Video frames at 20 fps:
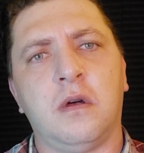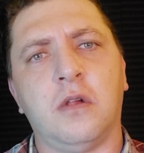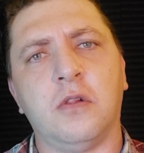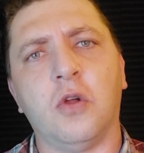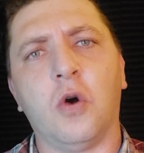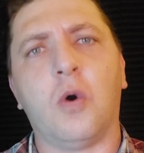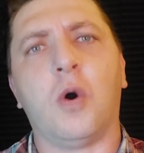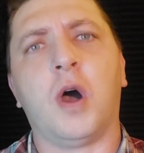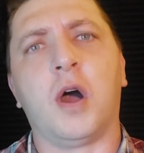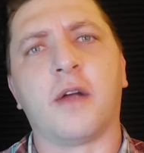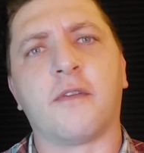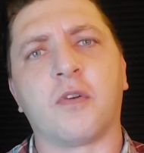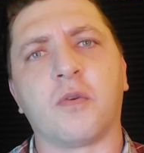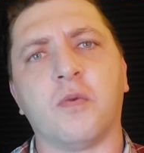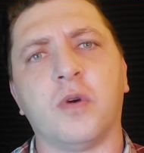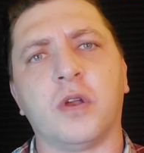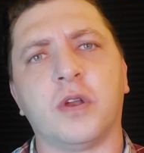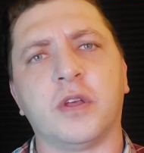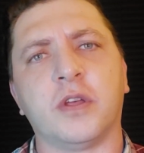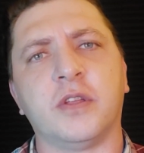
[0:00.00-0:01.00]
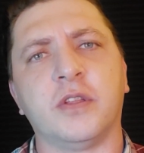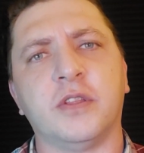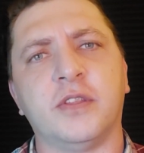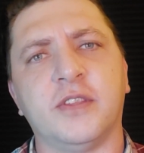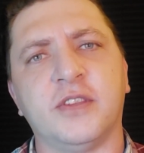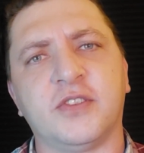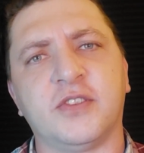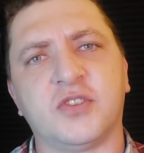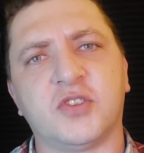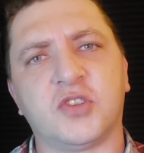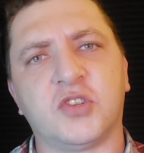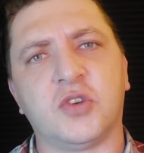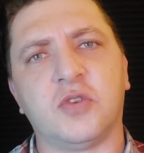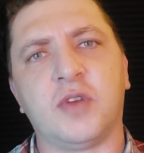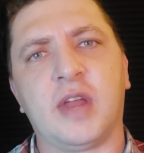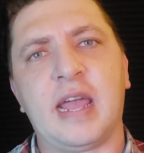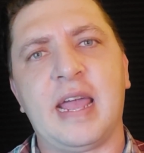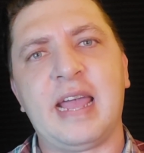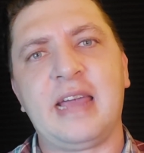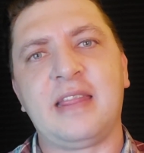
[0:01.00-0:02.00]
Aloha, everyone. This is
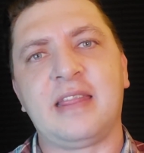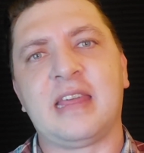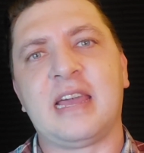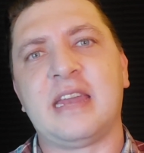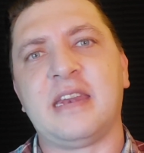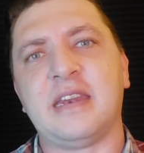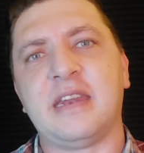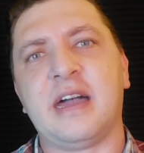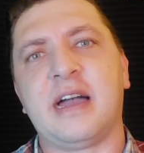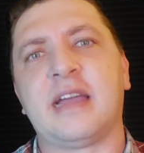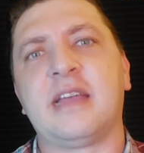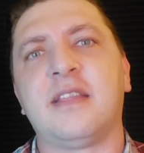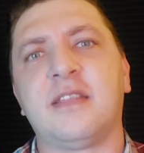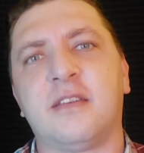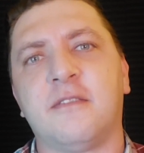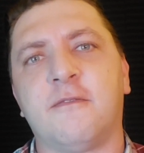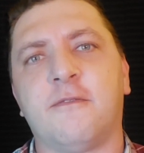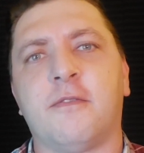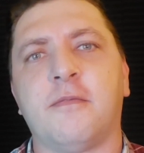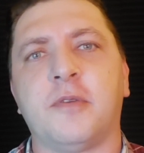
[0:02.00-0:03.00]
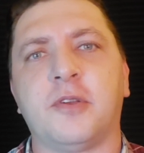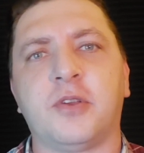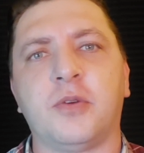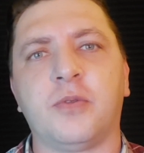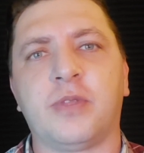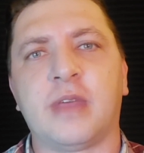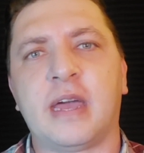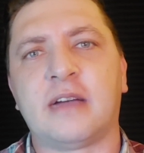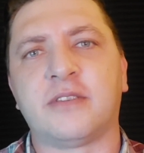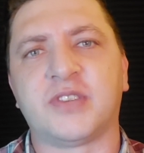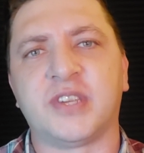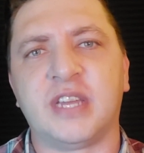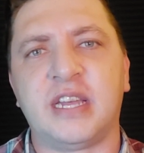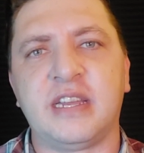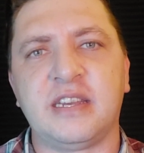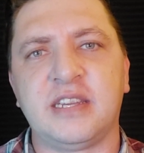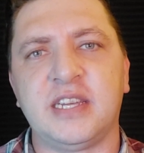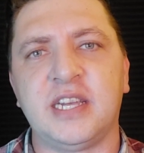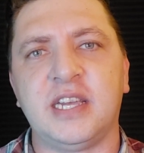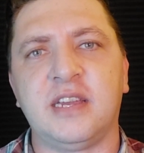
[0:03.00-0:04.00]
June 8th and 9th from the
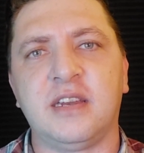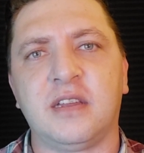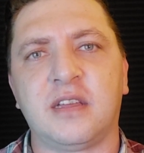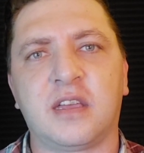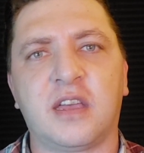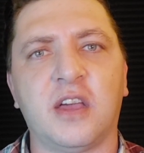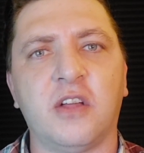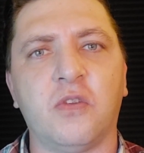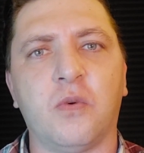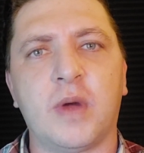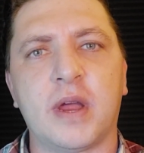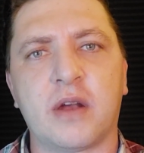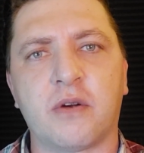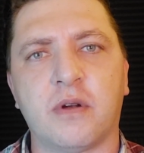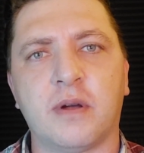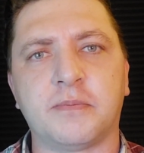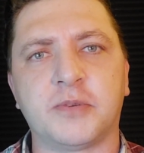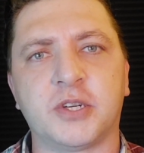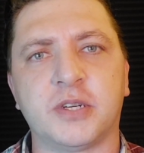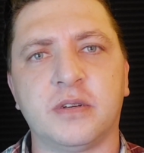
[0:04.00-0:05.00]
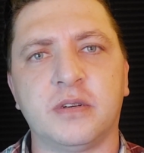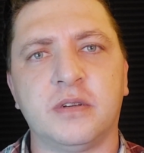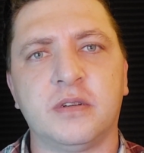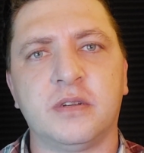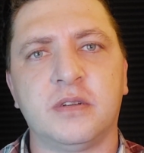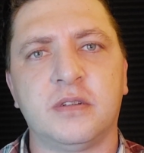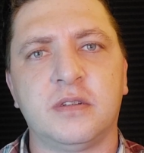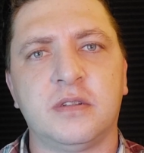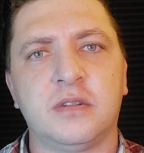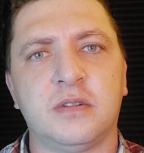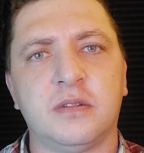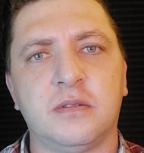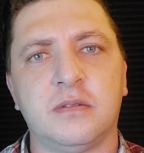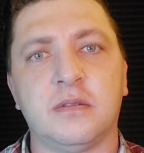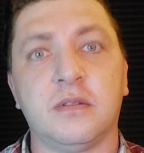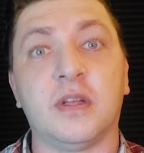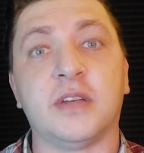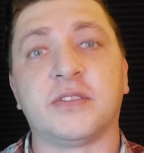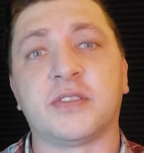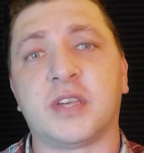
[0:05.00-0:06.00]
2018 Kilauea eruption.
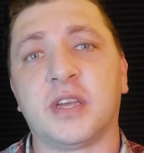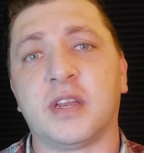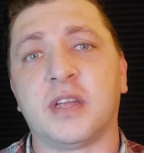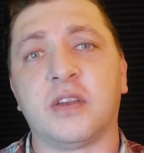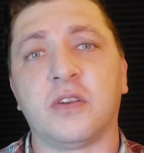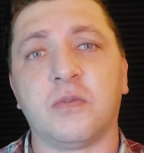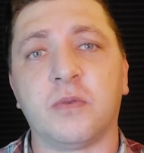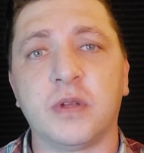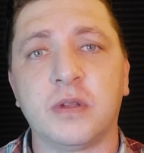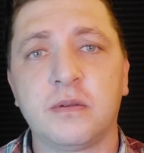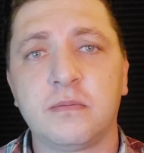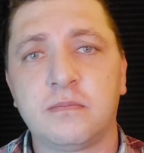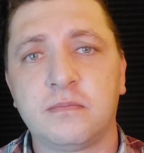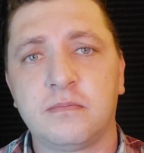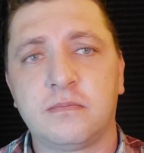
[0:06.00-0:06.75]
Let's get into it.